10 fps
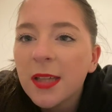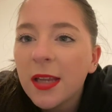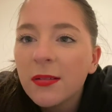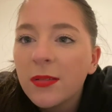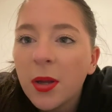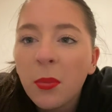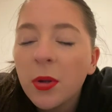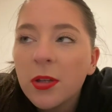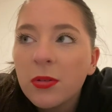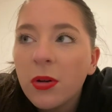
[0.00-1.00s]
I don't know what
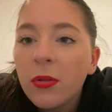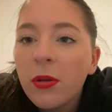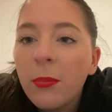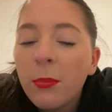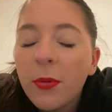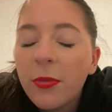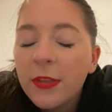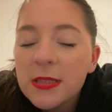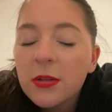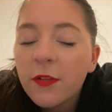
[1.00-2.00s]
you'd call them, but
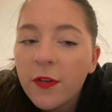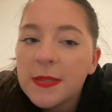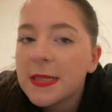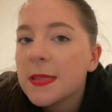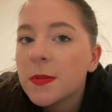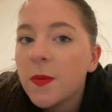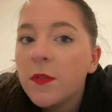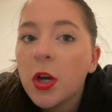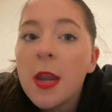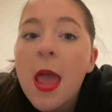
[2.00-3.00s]
these are the first assessments we've
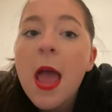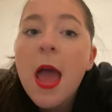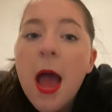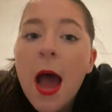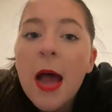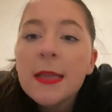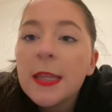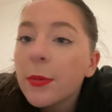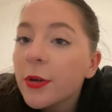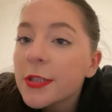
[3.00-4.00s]
done and
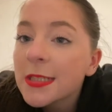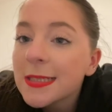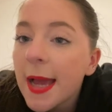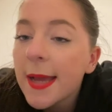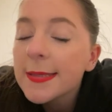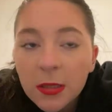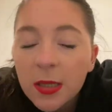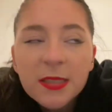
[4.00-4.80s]
they were a success.